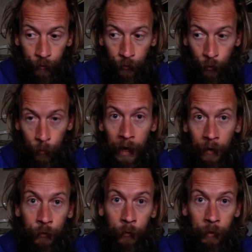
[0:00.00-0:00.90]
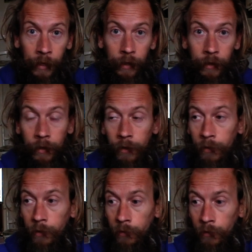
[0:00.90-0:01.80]
you're about to make
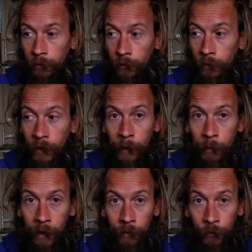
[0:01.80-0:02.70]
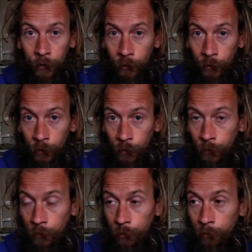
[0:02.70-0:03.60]
the same errors as
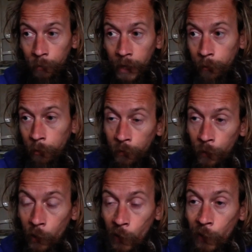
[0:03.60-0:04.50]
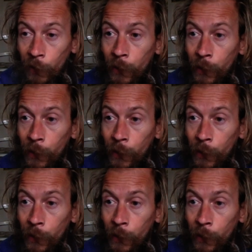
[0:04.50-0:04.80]
you've made before